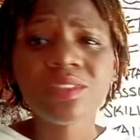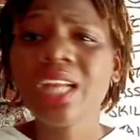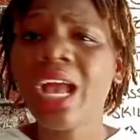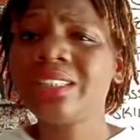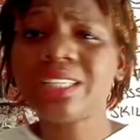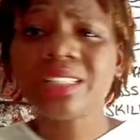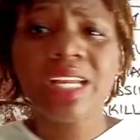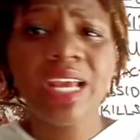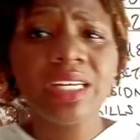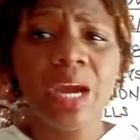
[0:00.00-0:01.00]
As I said
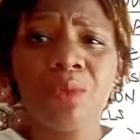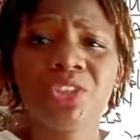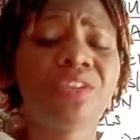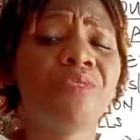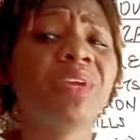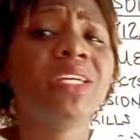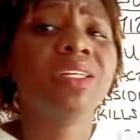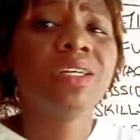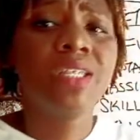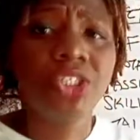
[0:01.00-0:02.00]
earlier, we just love being in the
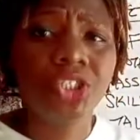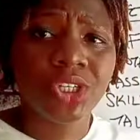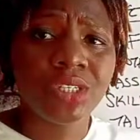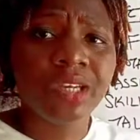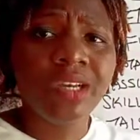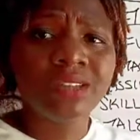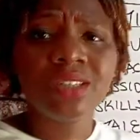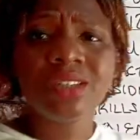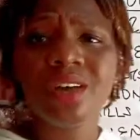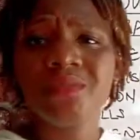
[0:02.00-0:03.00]
kitchen. So
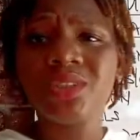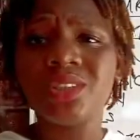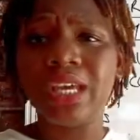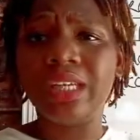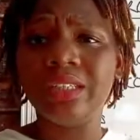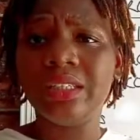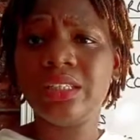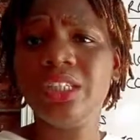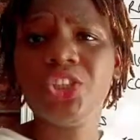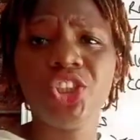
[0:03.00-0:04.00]
instead of you staying in the
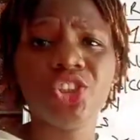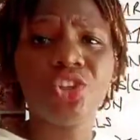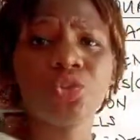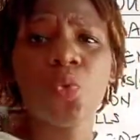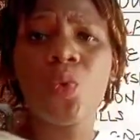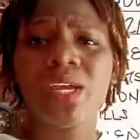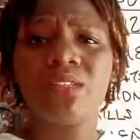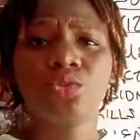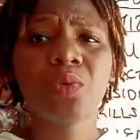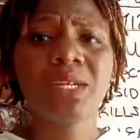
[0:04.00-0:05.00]
kitchen, just cooking,
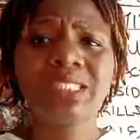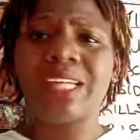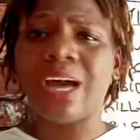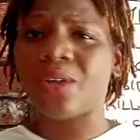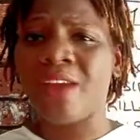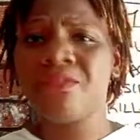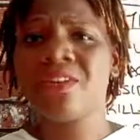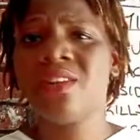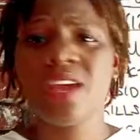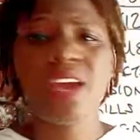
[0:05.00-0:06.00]
sweating out every
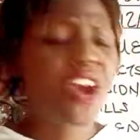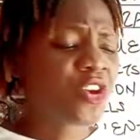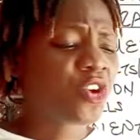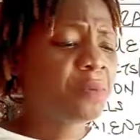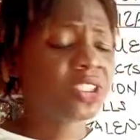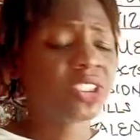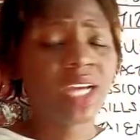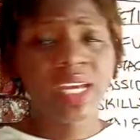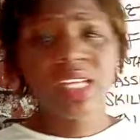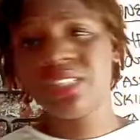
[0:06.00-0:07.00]
day, you could be
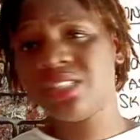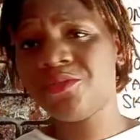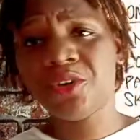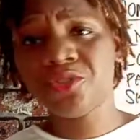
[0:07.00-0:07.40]
sharing different